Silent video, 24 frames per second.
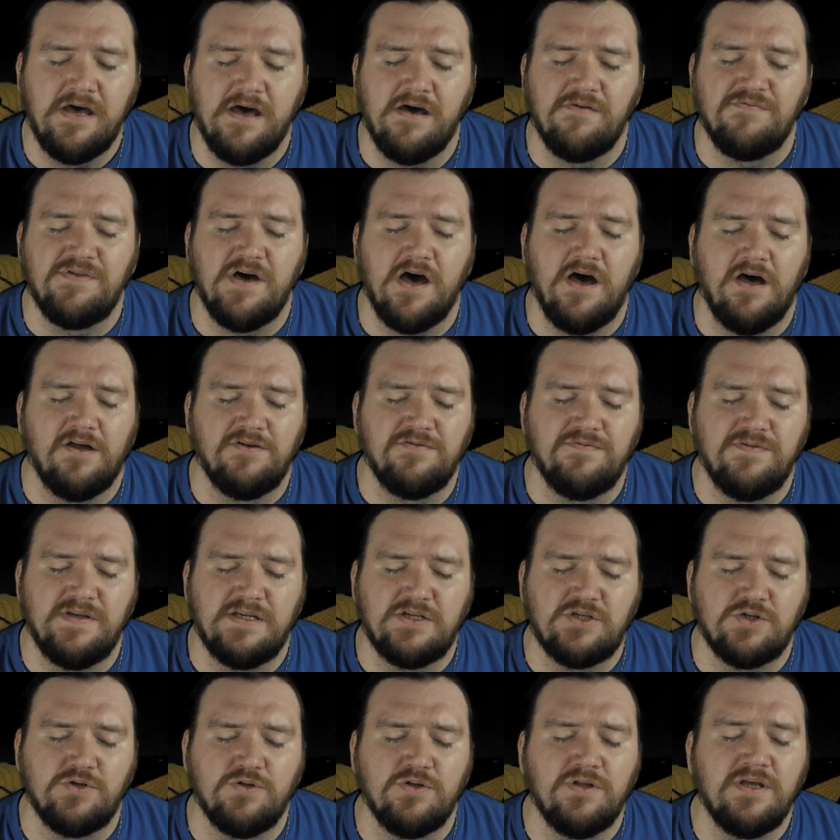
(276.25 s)
of the
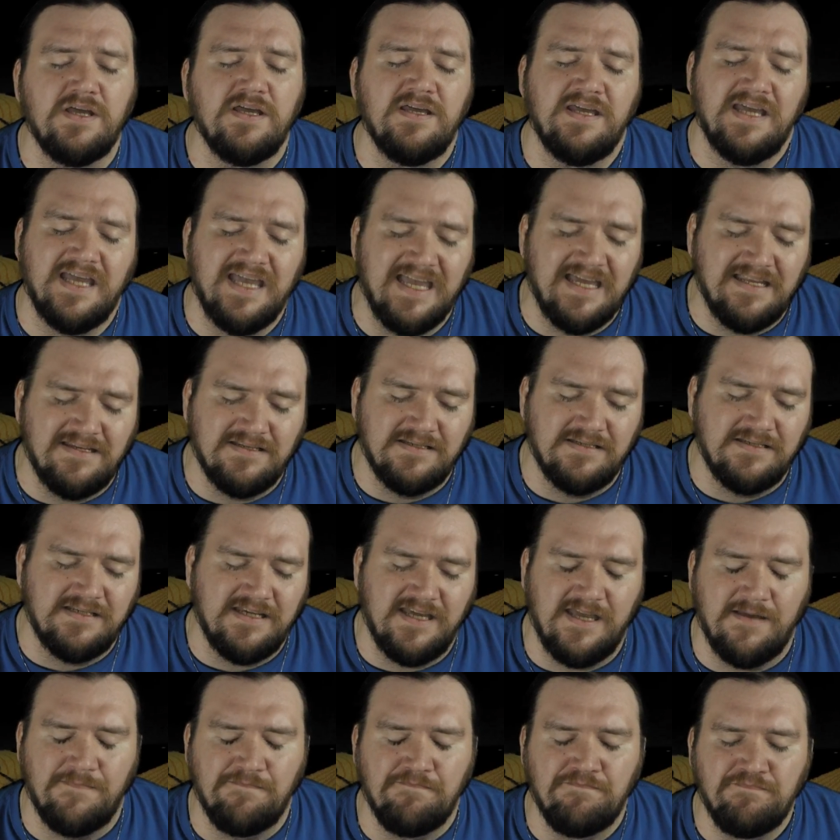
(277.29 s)
artificial
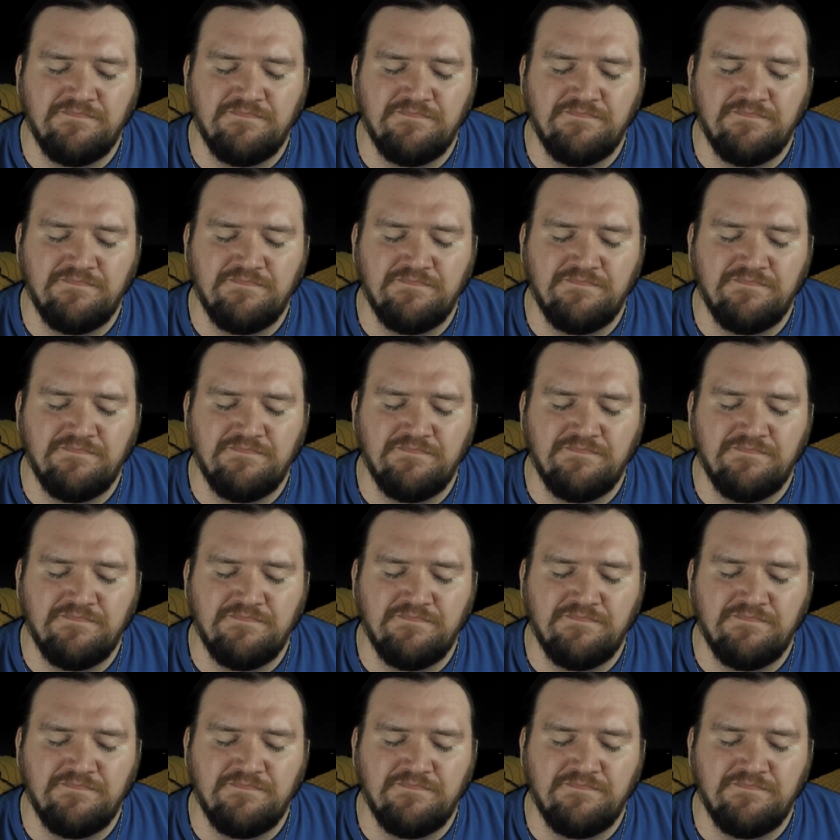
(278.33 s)
entity.